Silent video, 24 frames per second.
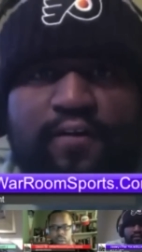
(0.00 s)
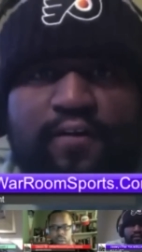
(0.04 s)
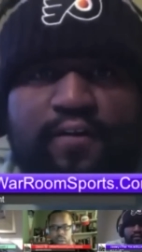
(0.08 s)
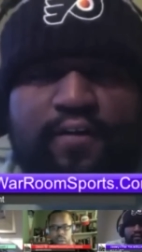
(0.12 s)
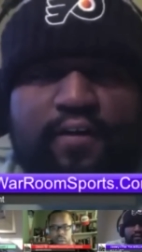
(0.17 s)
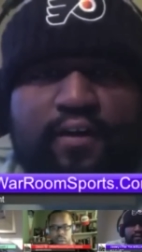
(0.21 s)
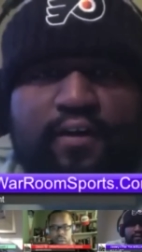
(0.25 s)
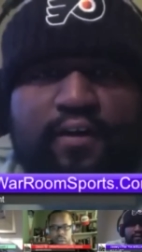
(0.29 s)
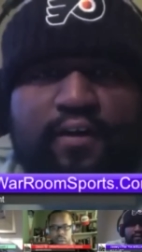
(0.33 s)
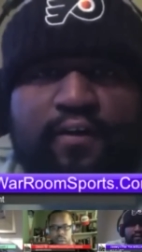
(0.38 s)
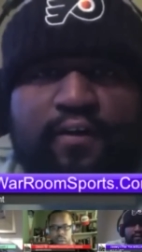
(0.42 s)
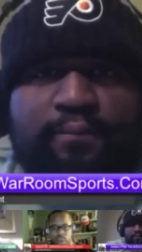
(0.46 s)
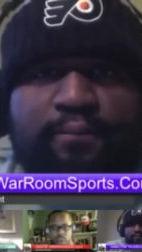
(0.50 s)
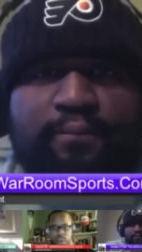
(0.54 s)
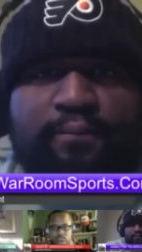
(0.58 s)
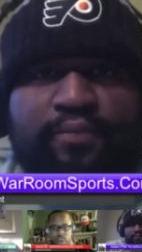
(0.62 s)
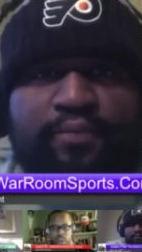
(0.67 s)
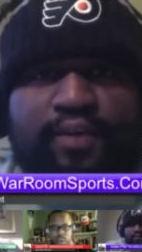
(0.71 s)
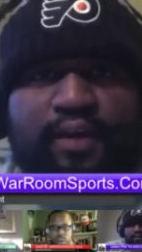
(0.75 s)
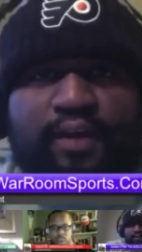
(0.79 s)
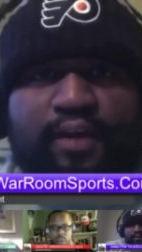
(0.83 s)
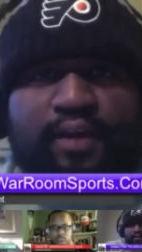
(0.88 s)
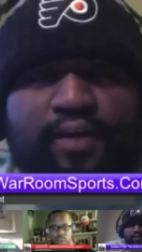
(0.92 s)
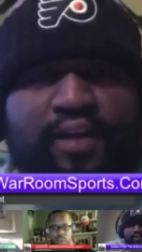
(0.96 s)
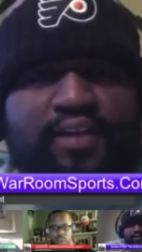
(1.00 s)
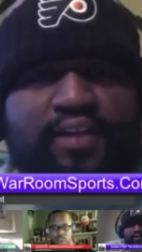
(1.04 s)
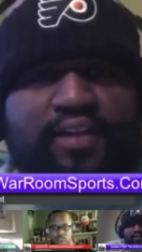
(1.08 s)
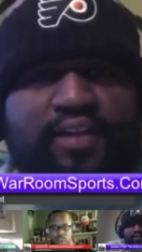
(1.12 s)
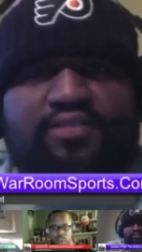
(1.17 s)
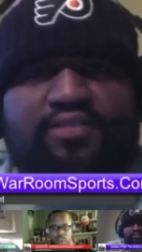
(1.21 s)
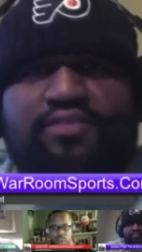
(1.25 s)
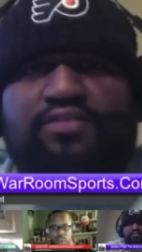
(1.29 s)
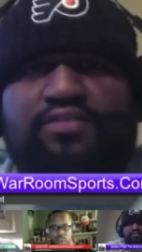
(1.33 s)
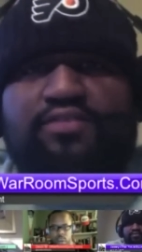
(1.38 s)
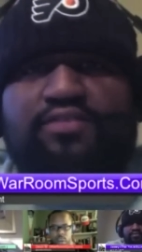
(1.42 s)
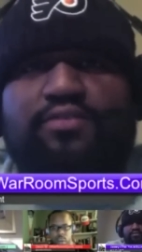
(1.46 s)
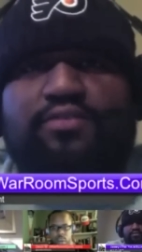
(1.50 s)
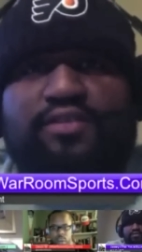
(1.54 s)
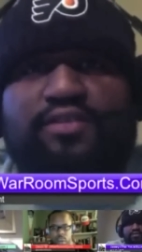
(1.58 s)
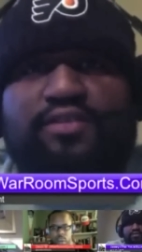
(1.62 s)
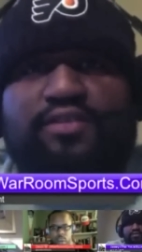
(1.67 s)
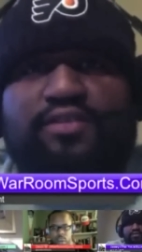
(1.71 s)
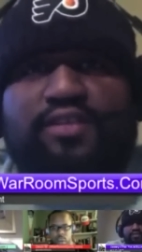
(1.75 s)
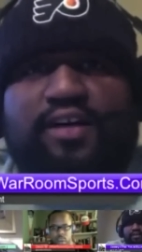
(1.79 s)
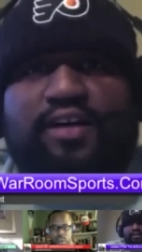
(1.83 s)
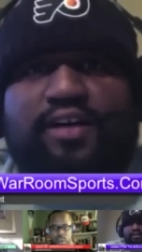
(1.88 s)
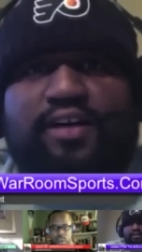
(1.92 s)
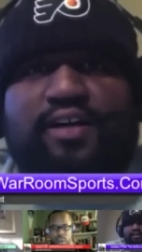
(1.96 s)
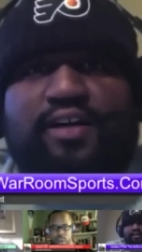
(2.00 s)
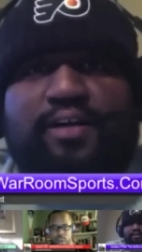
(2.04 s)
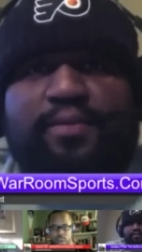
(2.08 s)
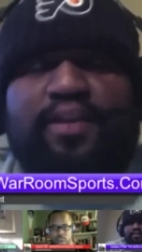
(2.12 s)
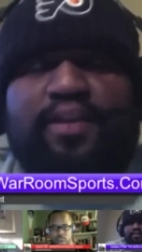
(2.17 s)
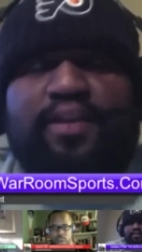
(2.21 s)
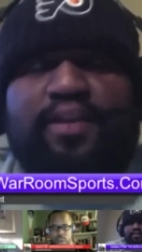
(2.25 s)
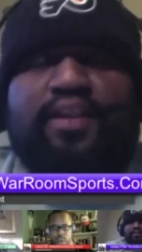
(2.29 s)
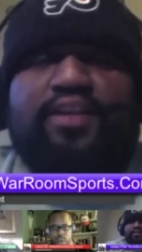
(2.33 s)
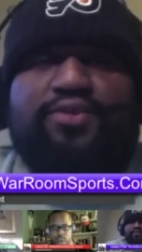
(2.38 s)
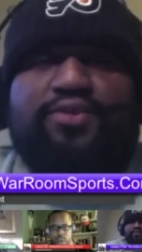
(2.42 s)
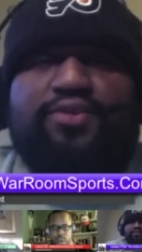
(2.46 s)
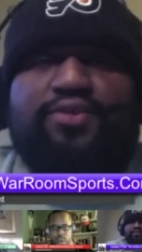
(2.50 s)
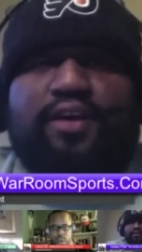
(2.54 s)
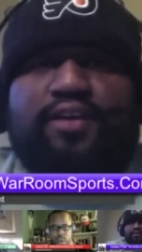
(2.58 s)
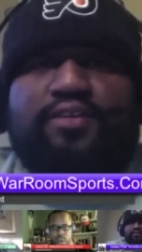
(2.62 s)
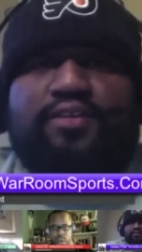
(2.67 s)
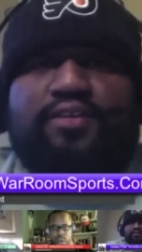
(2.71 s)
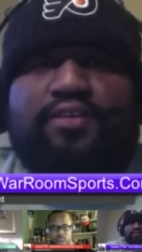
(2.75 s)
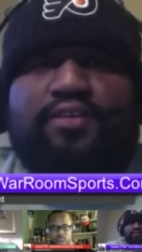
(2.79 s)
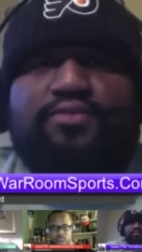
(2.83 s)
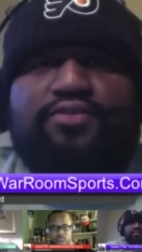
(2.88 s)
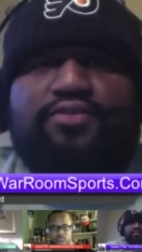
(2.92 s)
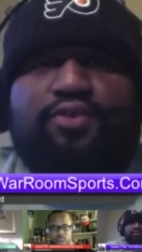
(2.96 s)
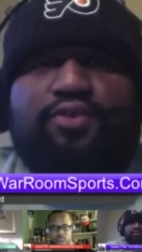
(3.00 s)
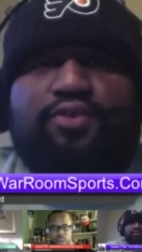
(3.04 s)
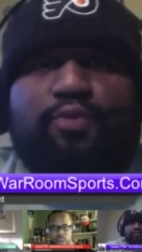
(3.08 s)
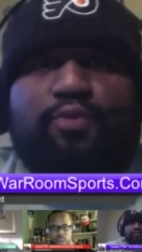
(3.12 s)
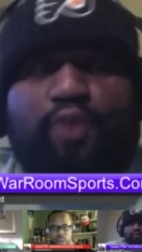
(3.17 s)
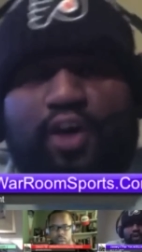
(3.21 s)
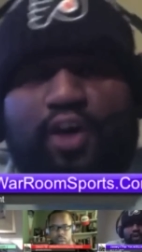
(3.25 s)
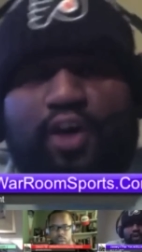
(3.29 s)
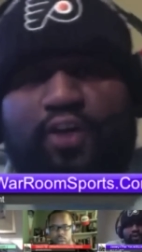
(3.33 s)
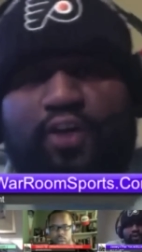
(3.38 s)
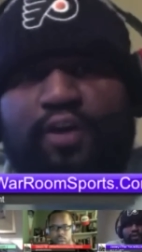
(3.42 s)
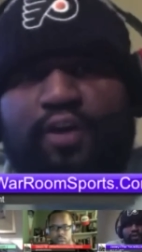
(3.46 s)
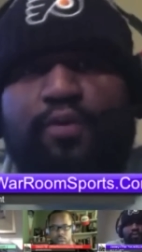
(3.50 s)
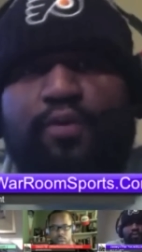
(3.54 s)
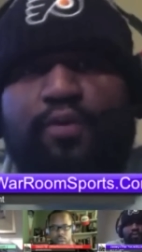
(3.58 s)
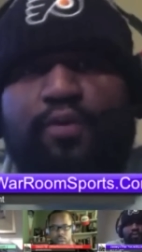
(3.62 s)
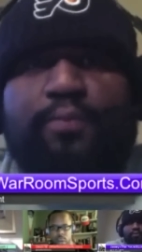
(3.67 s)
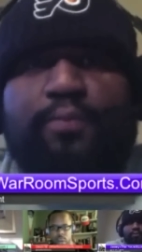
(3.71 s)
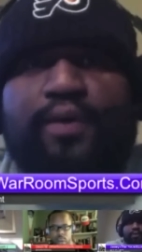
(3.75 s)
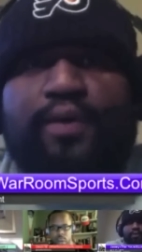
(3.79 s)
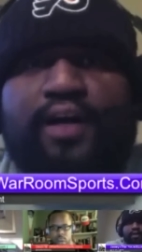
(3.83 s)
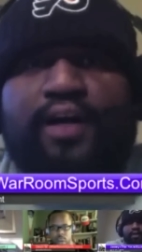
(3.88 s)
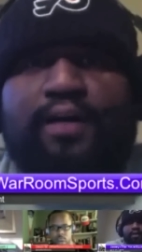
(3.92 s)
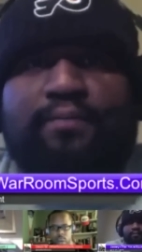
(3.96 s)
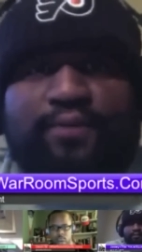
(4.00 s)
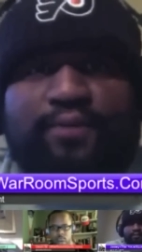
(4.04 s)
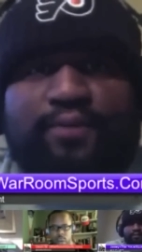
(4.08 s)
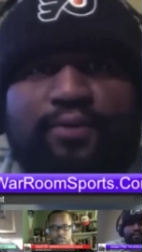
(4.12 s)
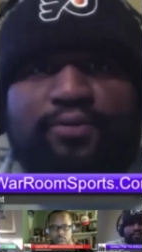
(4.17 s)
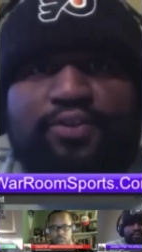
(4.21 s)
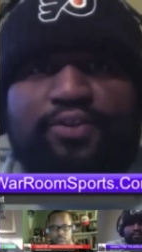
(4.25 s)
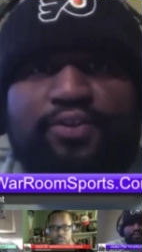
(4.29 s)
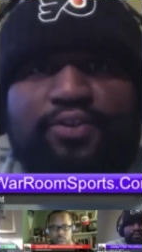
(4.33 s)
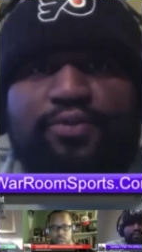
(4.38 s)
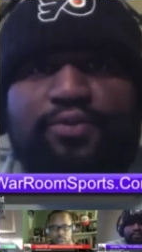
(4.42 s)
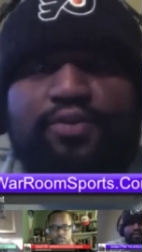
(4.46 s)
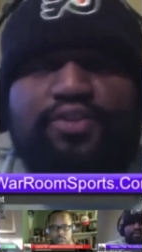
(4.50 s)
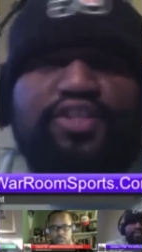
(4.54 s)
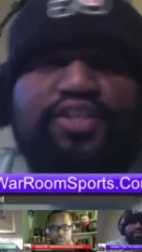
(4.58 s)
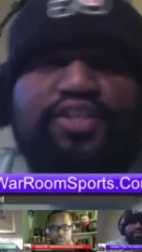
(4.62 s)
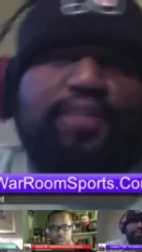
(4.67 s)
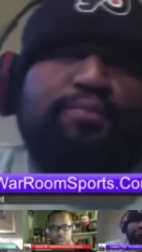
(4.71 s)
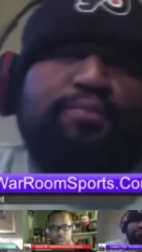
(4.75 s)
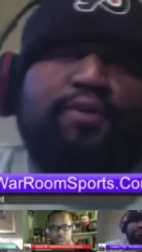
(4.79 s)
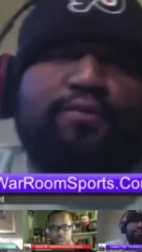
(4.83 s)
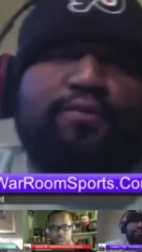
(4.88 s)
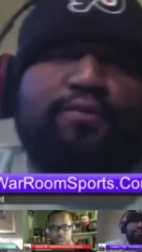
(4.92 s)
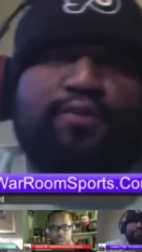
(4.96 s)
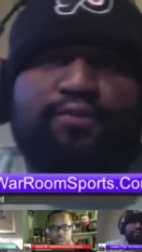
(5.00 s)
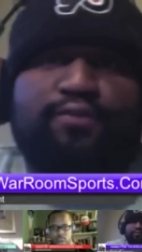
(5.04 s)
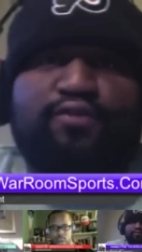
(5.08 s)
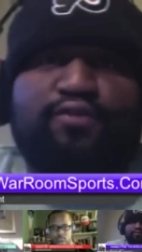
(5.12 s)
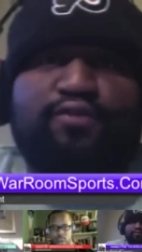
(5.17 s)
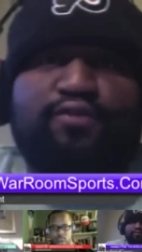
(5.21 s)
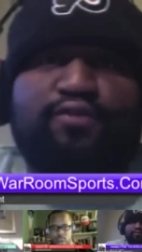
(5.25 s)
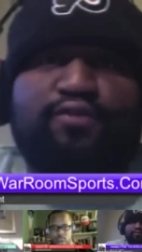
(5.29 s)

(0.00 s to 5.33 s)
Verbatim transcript: Um, I'm not into suicide. I mean, unless you got you still walking around with a palm phone and you can jump off your roof. But